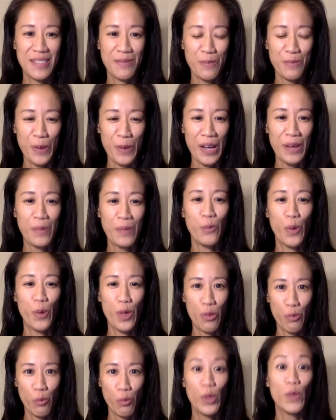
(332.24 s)
right,
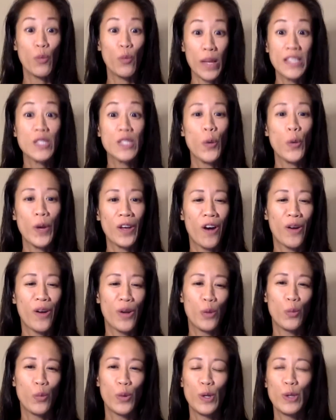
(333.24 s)
with what's going on in the
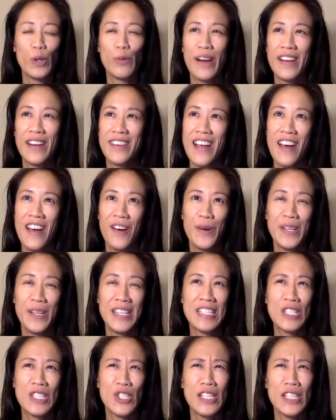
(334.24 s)
world right now. And
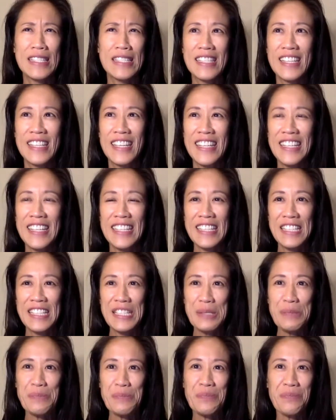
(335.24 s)
it's just,
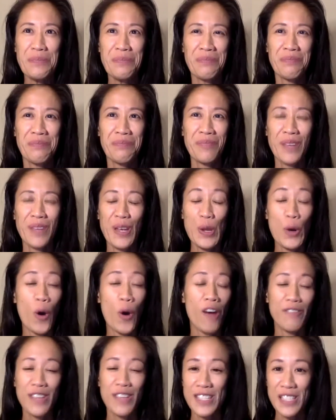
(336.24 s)
you know,
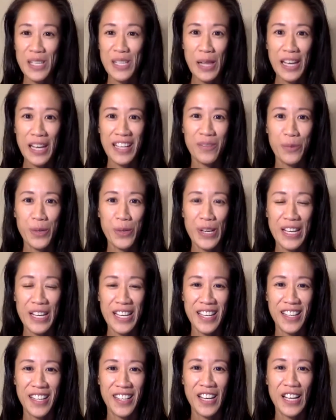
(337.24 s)
obviously, like, we're
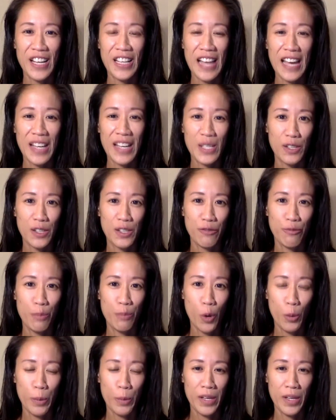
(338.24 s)
in a collective
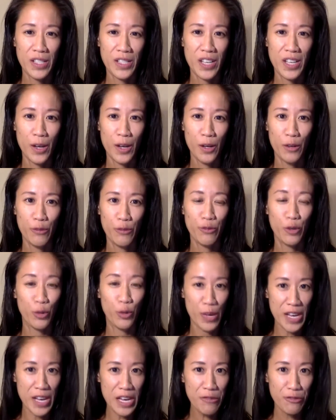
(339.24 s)
moment of
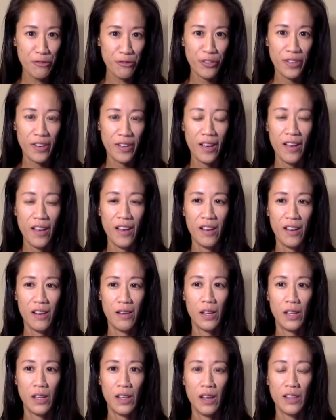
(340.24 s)
grief and a
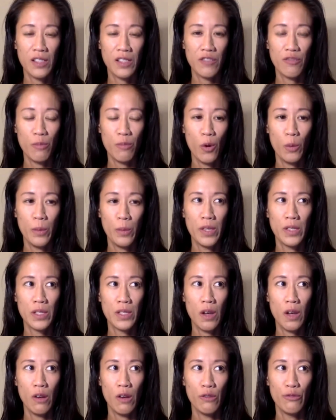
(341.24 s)
collective moment
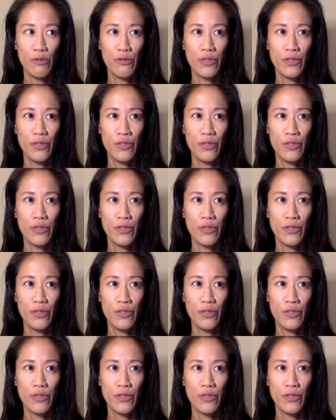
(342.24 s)
of